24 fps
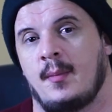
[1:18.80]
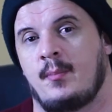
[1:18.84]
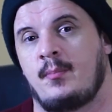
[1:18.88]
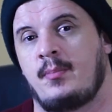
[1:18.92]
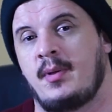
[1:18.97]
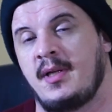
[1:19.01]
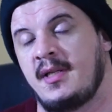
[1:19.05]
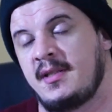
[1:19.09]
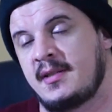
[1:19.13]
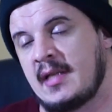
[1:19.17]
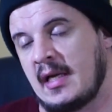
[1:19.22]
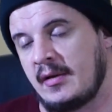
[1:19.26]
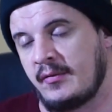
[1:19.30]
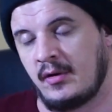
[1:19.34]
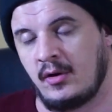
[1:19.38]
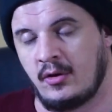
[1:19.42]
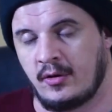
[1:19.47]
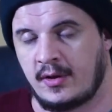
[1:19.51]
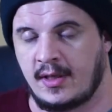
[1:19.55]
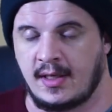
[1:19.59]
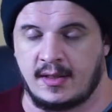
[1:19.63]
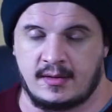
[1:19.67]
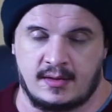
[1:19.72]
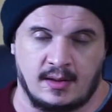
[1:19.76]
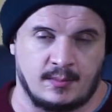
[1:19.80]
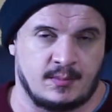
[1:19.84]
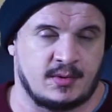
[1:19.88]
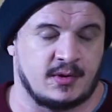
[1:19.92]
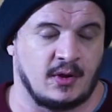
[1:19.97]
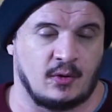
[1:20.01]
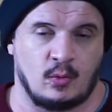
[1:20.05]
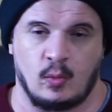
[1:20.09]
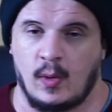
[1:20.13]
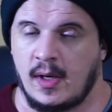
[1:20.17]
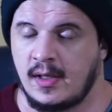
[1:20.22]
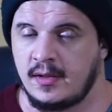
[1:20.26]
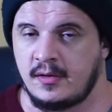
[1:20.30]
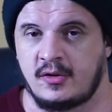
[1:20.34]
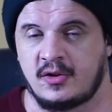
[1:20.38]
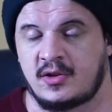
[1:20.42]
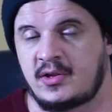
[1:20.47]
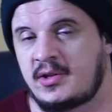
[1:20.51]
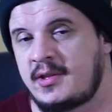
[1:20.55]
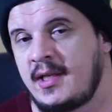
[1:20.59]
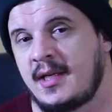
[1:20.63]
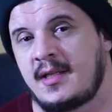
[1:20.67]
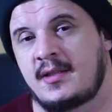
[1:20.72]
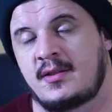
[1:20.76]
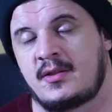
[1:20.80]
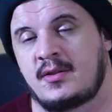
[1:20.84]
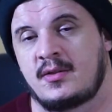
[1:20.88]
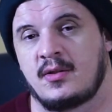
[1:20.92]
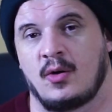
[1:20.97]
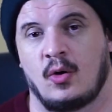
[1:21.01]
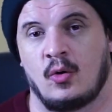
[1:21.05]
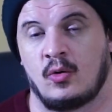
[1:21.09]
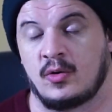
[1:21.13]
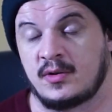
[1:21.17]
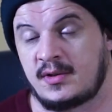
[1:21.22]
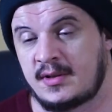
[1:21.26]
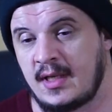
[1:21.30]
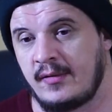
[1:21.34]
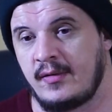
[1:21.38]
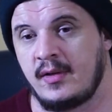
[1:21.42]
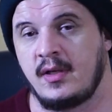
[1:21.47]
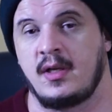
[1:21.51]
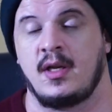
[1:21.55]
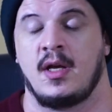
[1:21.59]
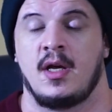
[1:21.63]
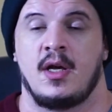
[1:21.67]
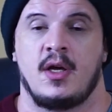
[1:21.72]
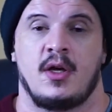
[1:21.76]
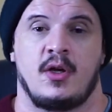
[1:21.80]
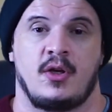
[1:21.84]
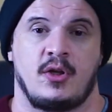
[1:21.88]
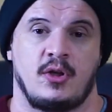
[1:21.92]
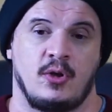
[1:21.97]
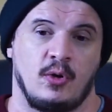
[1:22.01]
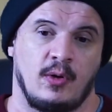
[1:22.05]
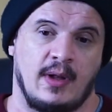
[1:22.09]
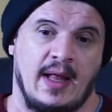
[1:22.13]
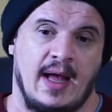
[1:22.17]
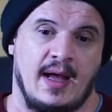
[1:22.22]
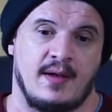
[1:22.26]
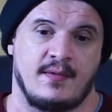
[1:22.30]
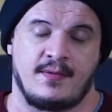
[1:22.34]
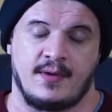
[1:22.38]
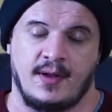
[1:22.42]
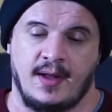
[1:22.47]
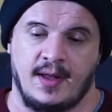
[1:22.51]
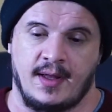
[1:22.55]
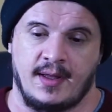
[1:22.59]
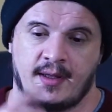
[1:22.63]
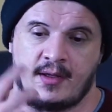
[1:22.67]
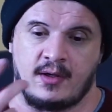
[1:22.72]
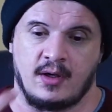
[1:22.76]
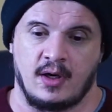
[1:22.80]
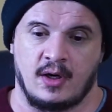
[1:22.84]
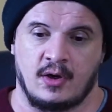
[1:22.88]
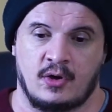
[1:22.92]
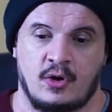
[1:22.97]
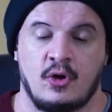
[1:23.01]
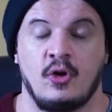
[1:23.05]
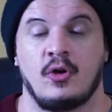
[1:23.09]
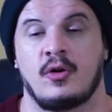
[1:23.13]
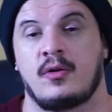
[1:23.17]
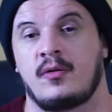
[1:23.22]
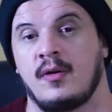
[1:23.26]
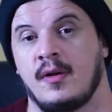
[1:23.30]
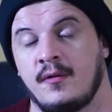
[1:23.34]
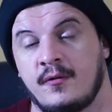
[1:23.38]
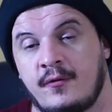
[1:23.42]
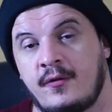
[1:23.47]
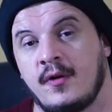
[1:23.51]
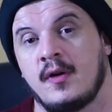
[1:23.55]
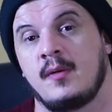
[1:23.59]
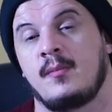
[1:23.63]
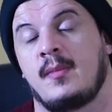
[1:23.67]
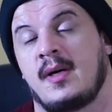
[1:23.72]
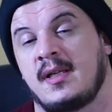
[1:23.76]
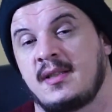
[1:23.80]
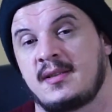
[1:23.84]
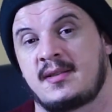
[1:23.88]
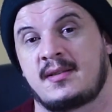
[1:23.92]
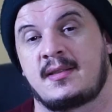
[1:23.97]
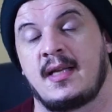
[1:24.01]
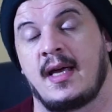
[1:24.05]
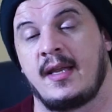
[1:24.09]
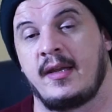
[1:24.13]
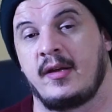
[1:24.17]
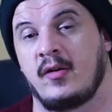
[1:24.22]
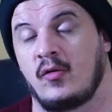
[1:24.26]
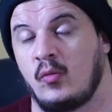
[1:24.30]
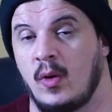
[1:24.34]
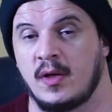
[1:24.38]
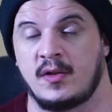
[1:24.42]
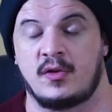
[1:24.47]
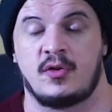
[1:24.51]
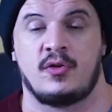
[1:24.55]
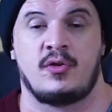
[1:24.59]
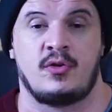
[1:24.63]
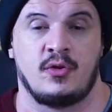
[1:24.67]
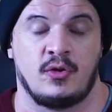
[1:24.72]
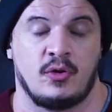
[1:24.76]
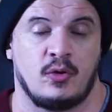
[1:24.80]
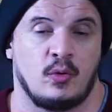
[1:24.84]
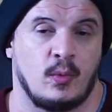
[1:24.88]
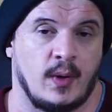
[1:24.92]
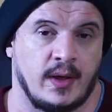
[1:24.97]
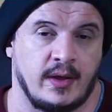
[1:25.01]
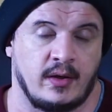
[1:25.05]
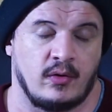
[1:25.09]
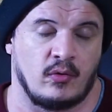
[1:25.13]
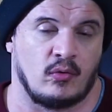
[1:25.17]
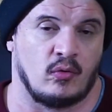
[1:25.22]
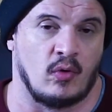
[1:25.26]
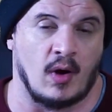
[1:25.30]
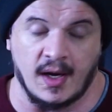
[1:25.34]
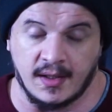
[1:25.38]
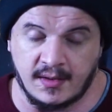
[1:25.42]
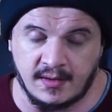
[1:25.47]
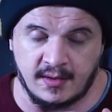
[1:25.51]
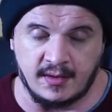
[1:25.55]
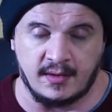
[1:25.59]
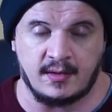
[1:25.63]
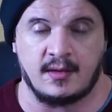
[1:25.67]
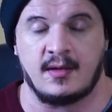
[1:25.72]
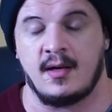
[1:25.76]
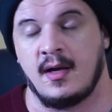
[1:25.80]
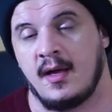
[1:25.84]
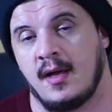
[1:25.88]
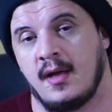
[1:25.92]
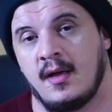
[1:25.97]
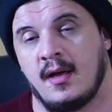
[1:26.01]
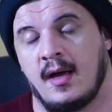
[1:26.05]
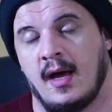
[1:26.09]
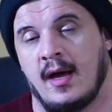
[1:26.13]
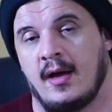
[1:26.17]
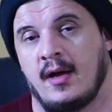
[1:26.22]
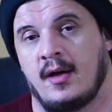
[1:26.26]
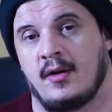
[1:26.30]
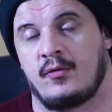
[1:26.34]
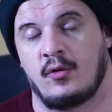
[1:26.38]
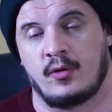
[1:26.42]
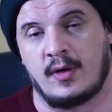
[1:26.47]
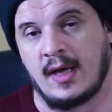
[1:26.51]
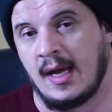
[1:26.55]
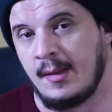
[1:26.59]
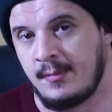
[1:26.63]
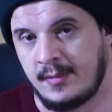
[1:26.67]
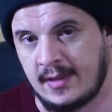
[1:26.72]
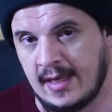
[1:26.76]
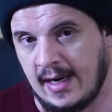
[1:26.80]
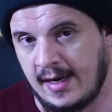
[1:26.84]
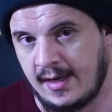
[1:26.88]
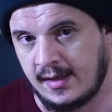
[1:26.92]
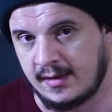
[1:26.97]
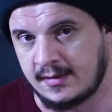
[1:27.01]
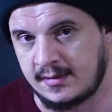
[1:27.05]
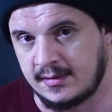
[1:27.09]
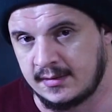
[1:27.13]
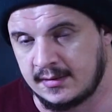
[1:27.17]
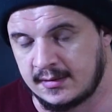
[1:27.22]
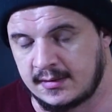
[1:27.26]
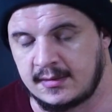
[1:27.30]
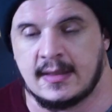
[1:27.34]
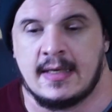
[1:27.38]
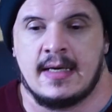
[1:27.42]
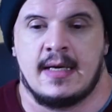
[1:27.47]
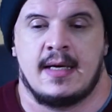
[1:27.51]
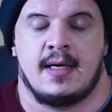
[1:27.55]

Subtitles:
please have a look at episode 1 to 6 or 7. You'll have a good and firm understanding of what to do when writing for game characters.